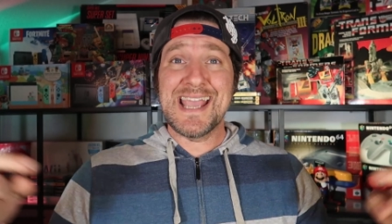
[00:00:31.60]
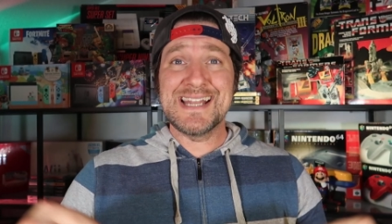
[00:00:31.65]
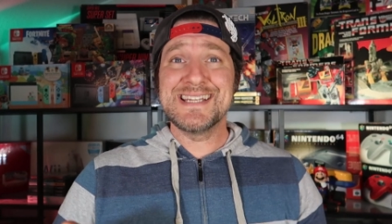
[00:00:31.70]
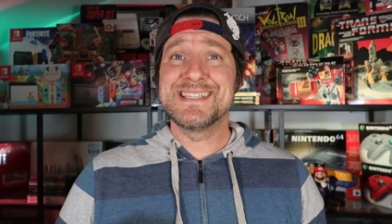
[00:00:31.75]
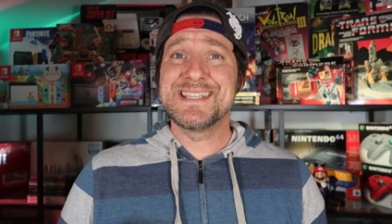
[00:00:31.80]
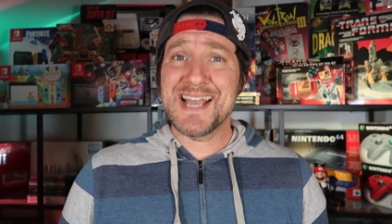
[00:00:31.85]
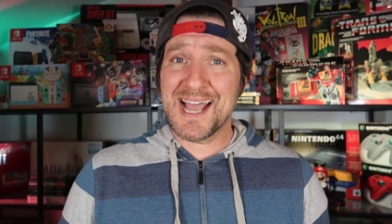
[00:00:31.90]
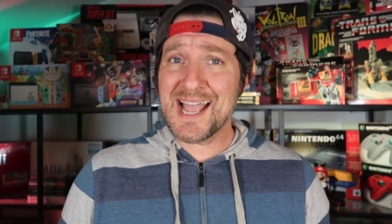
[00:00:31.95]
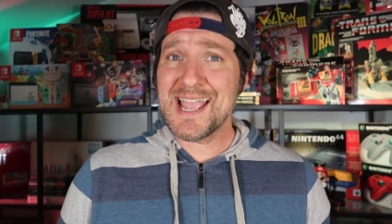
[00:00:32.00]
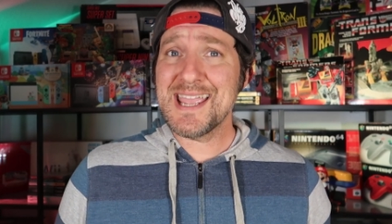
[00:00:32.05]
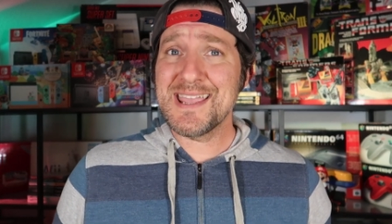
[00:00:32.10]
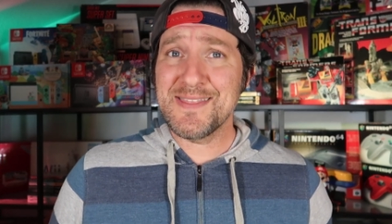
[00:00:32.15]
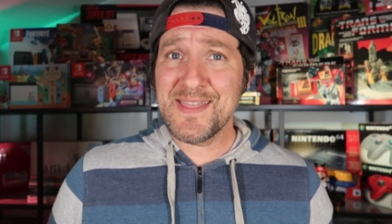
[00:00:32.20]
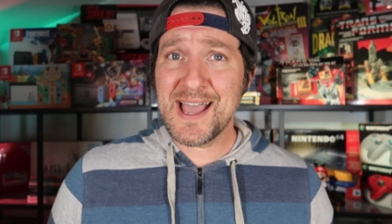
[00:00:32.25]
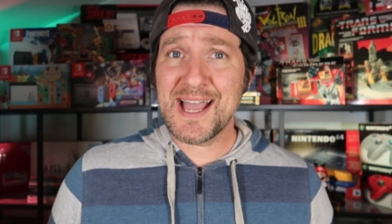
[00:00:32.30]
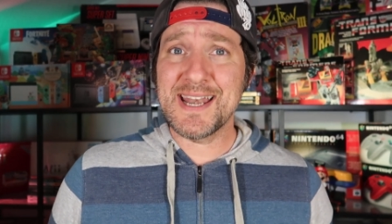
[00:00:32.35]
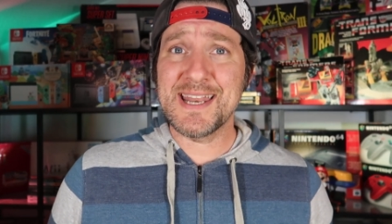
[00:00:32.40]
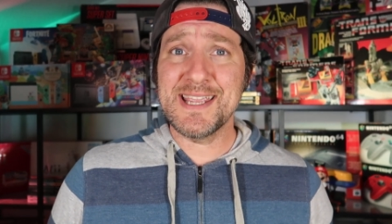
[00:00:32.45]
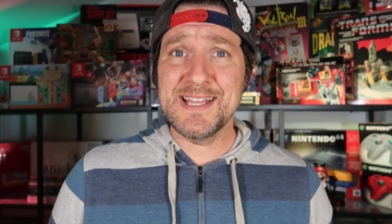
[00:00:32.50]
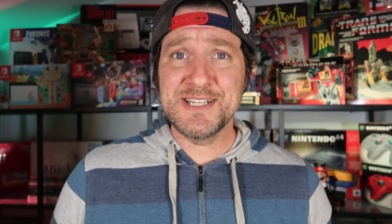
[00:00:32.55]
And tying
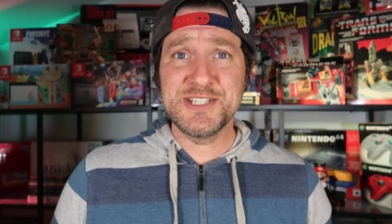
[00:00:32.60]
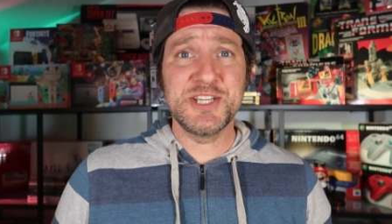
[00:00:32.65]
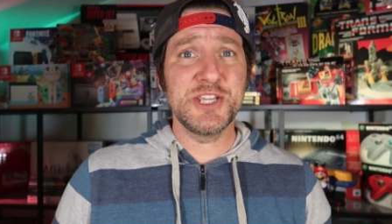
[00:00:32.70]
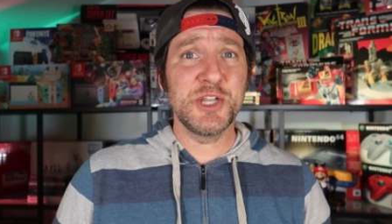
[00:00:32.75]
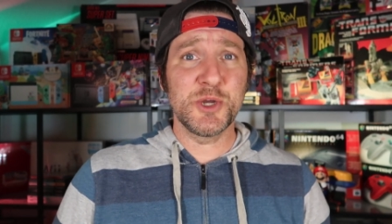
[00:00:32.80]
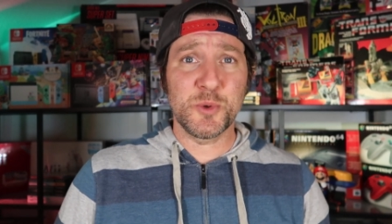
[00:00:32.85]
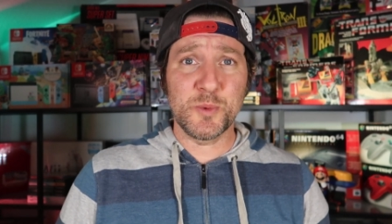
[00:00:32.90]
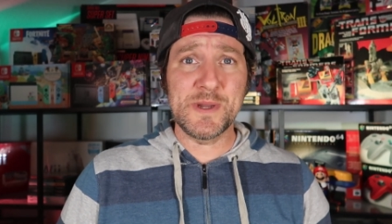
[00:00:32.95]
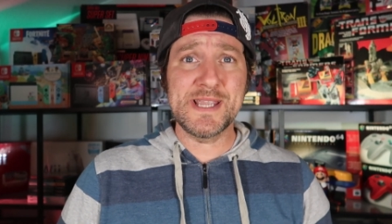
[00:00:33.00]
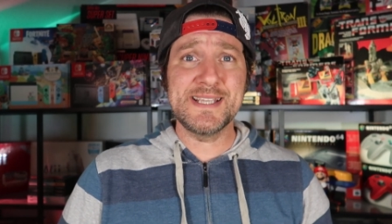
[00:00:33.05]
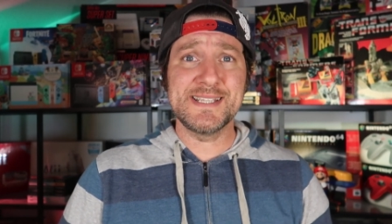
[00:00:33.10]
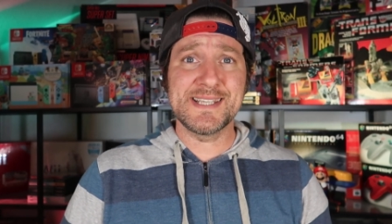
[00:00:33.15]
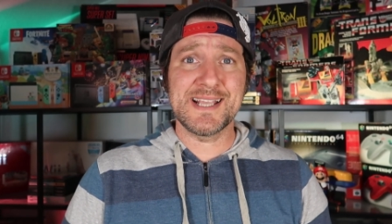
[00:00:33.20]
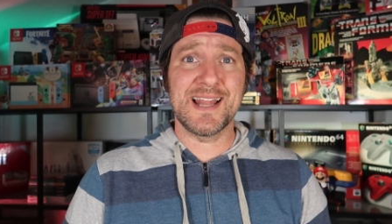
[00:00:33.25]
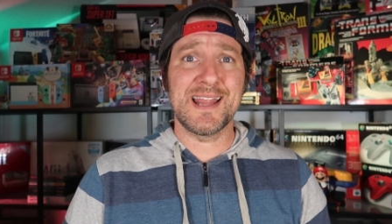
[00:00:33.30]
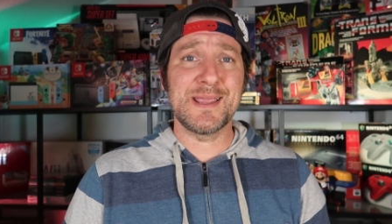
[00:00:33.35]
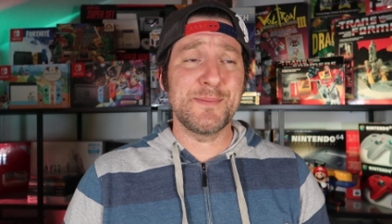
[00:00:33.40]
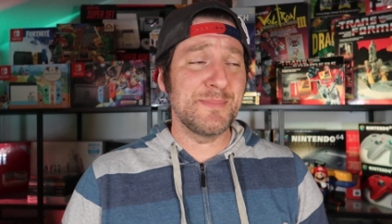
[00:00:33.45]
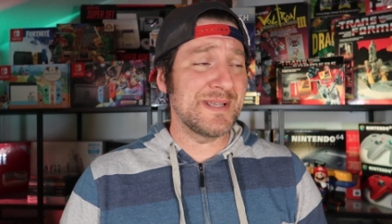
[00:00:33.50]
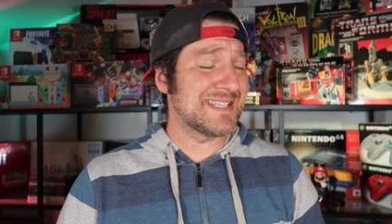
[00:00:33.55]
that into your
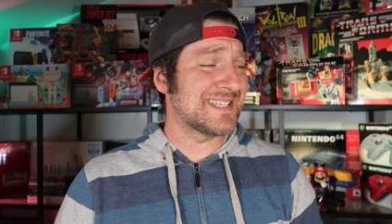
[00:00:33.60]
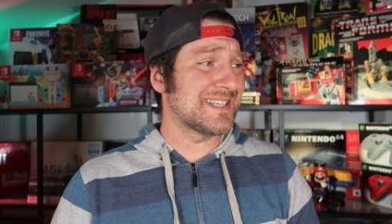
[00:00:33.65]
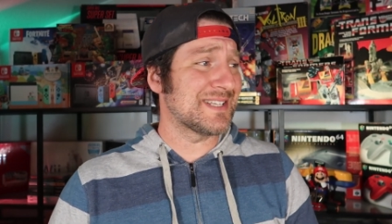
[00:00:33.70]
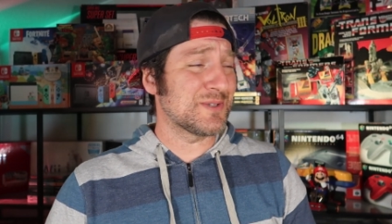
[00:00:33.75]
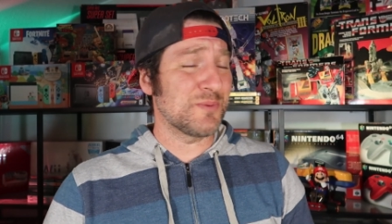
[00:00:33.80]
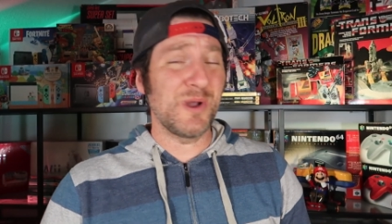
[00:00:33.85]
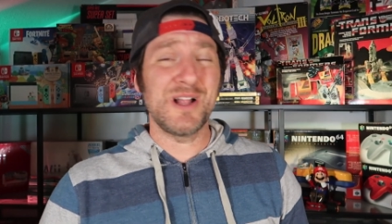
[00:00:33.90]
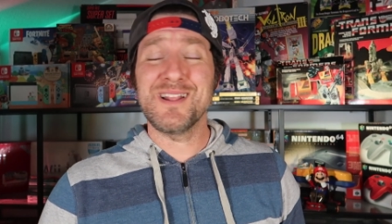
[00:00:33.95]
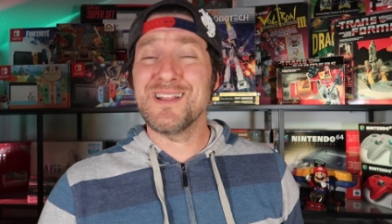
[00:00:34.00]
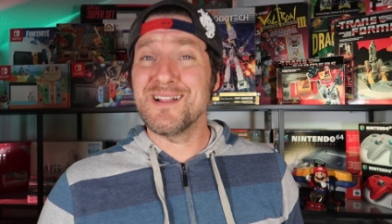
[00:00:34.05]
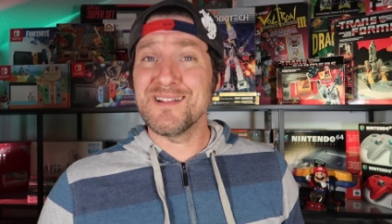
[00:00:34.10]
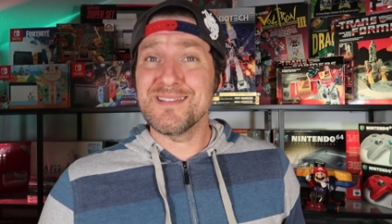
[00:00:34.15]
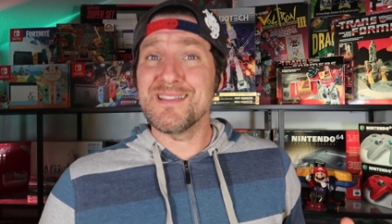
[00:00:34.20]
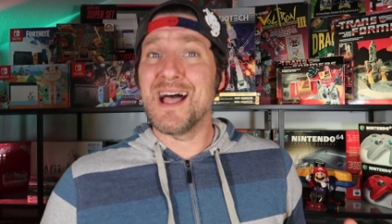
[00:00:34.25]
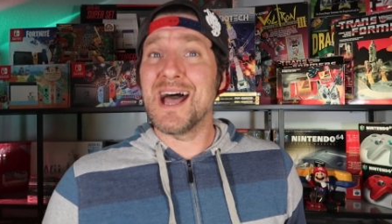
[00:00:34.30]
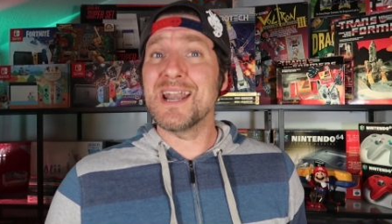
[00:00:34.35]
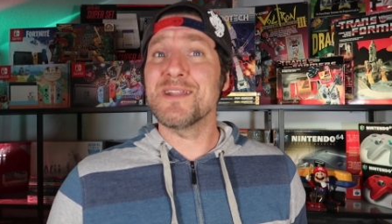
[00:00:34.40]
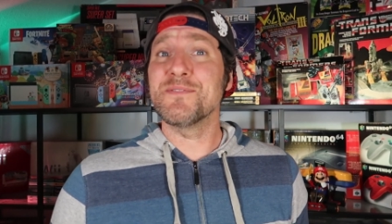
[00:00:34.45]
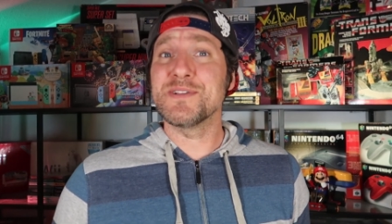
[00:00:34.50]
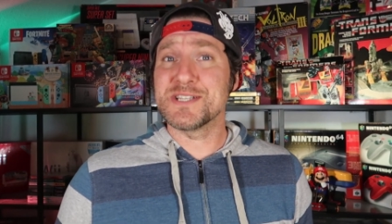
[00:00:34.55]
reselling business, well, a
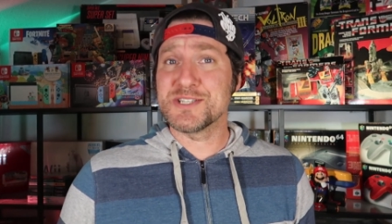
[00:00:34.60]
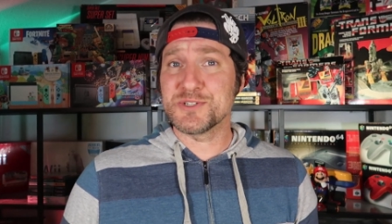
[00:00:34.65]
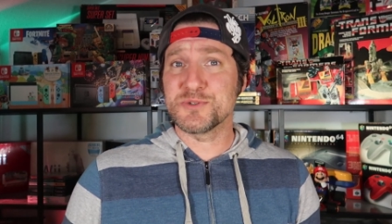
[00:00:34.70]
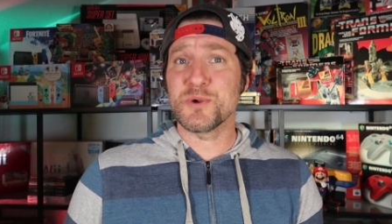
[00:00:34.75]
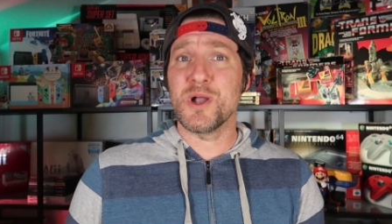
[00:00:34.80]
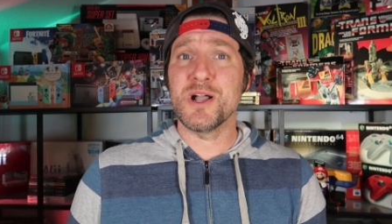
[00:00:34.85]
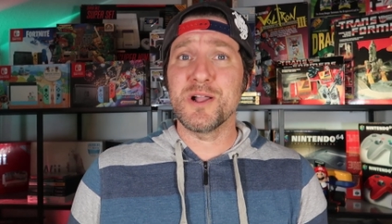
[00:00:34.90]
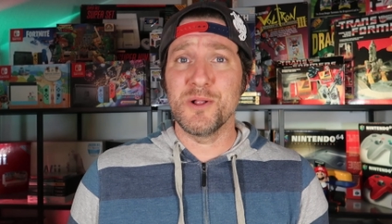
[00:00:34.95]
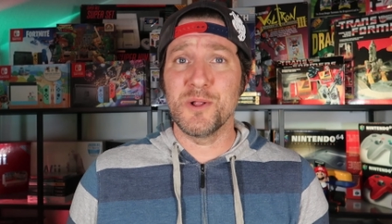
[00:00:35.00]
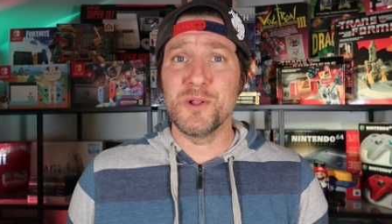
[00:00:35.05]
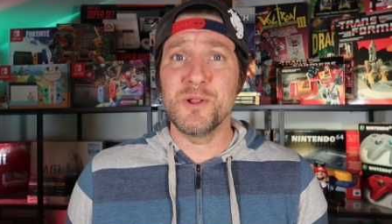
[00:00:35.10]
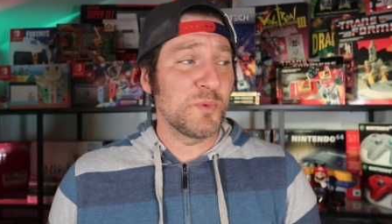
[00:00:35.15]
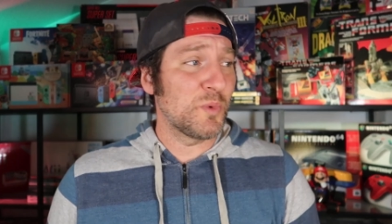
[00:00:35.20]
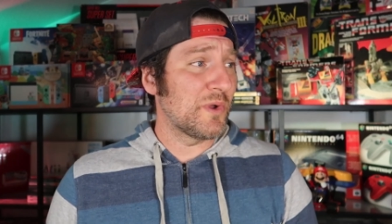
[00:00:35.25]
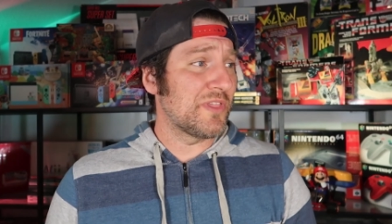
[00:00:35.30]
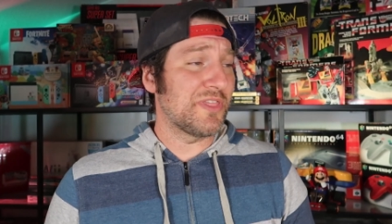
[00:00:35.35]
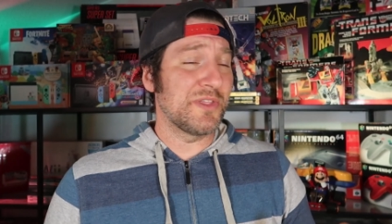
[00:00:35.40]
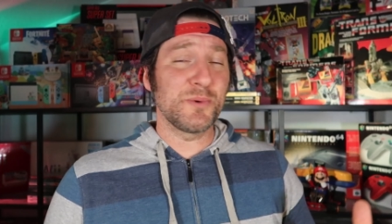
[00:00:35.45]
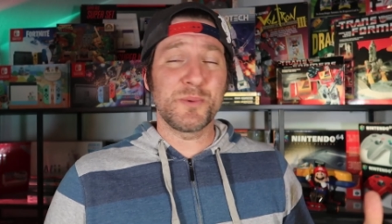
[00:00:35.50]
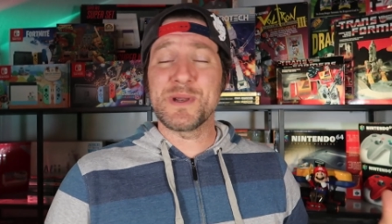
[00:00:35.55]
lot of us struggle
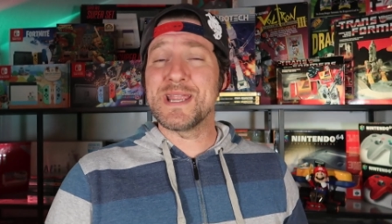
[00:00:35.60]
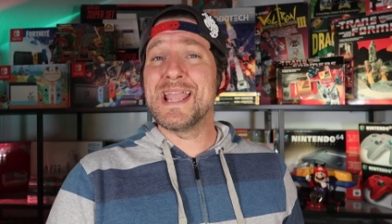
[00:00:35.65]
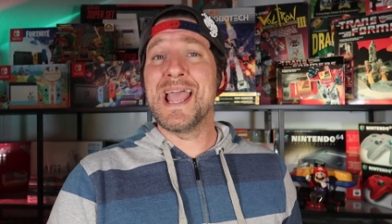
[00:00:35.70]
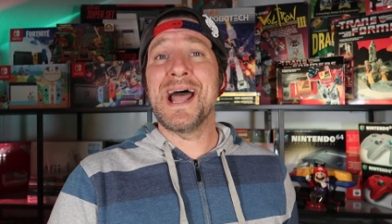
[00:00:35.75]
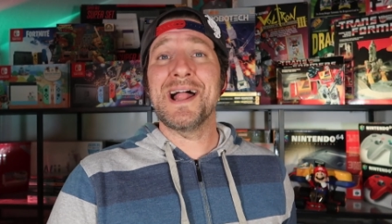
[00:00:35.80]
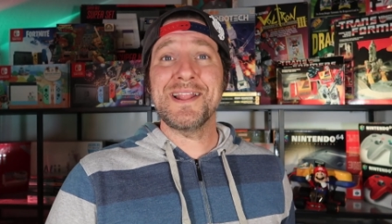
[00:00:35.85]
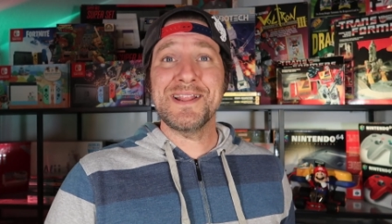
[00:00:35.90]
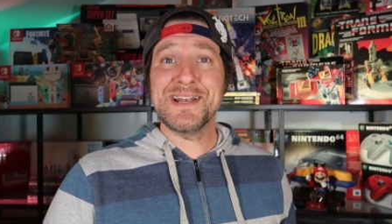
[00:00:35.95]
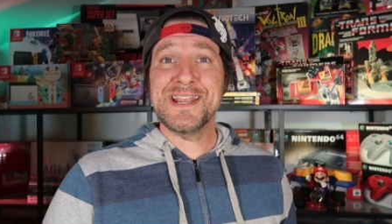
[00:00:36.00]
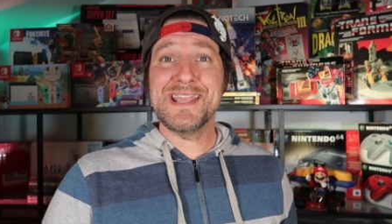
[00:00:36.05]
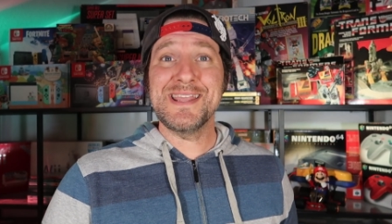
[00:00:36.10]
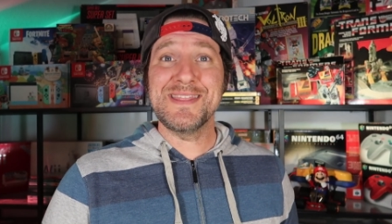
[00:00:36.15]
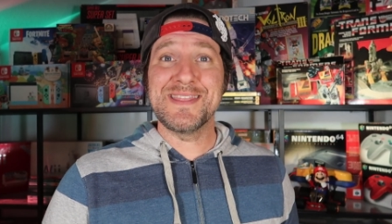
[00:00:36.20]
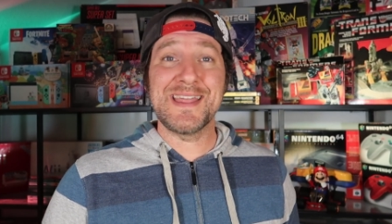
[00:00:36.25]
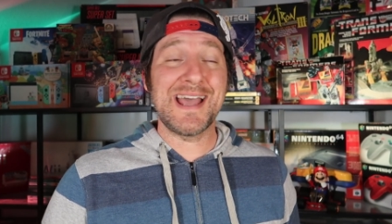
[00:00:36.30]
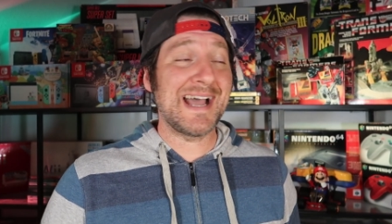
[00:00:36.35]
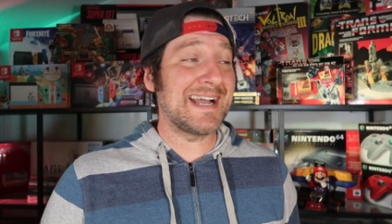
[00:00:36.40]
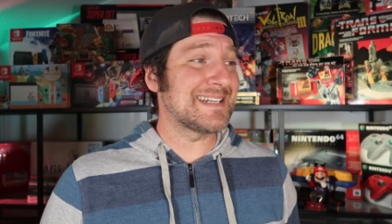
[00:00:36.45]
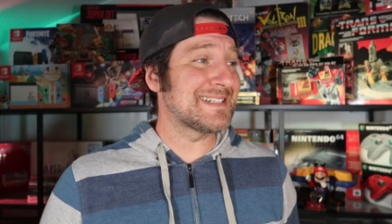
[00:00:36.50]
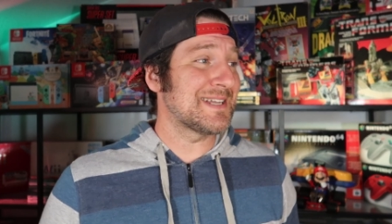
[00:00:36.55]
with the reality
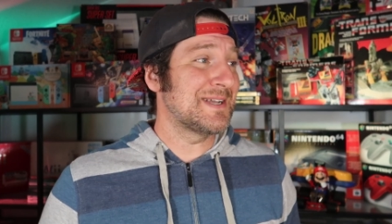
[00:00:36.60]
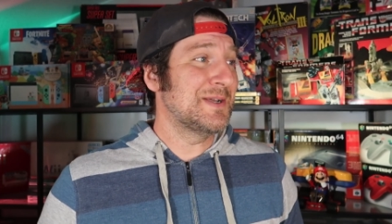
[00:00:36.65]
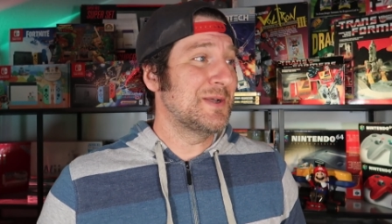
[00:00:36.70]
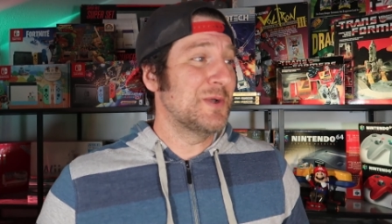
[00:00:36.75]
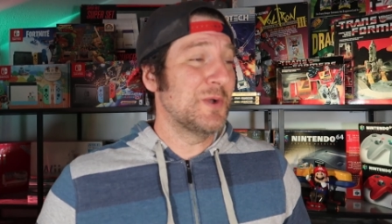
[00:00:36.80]
that